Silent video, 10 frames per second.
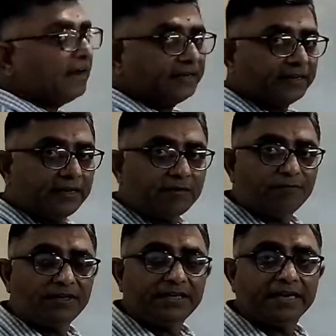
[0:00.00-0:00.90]
AND gate.
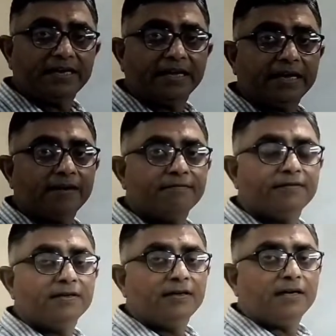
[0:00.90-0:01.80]
We can have
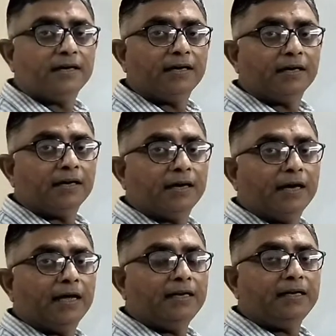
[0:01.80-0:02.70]

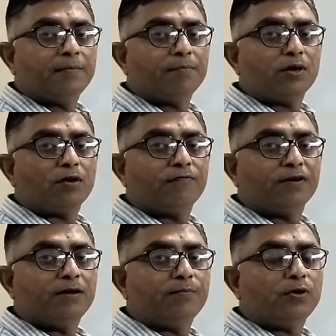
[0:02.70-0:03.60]
any number of
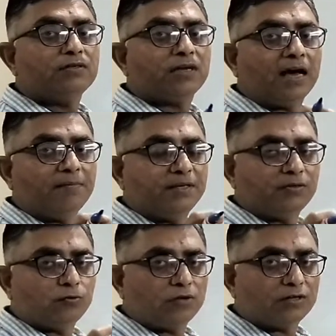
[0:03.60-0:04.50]
inputs, I mean
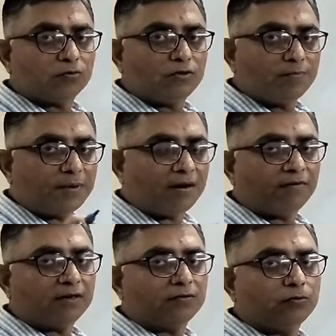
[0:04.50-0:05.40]
2 raised to the
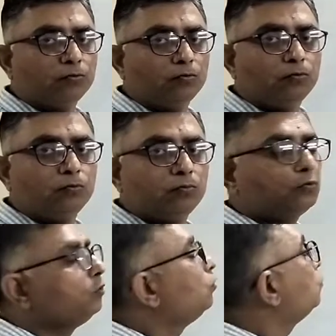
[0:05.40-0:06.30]
power 2,
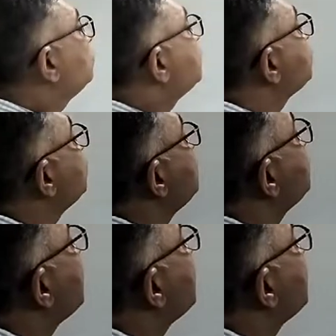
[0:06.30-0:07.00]
2 raised to the